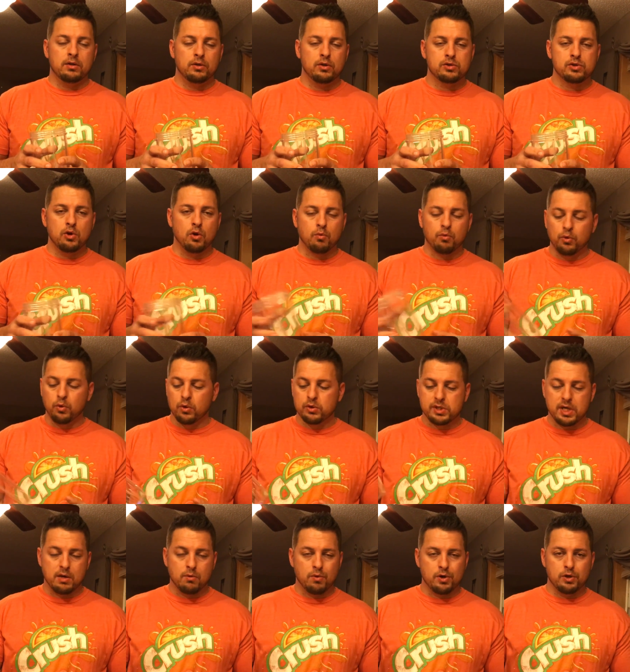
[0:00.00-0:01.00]
There's no
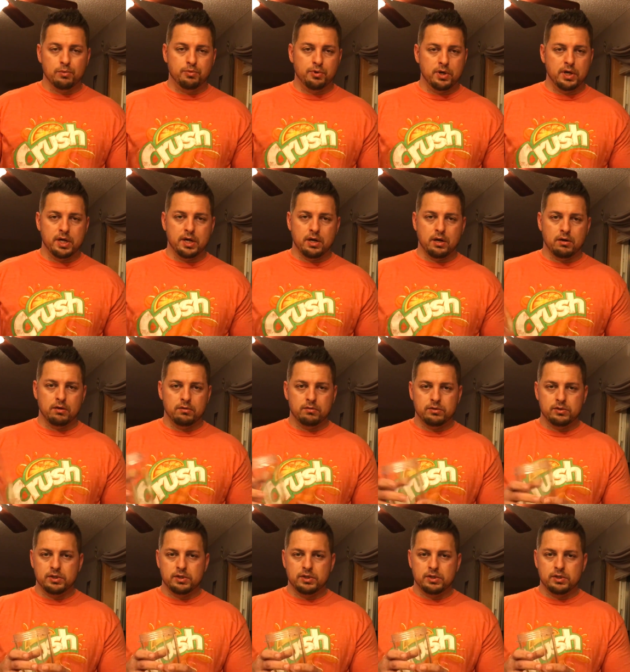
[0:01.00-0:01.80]
rules on what you put in here.